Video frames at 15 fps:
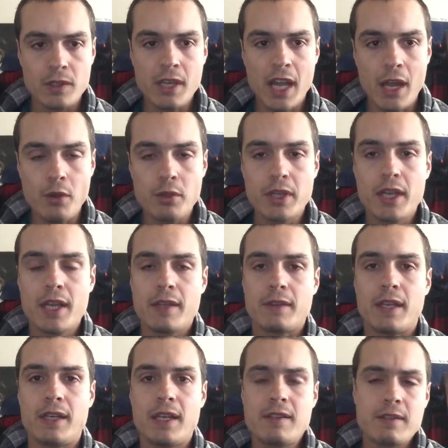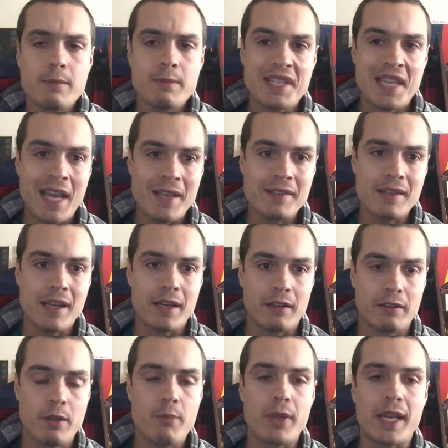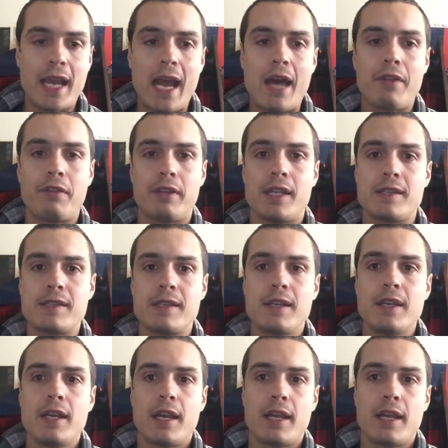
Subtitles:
Now, they did some tests on Olympic athletes,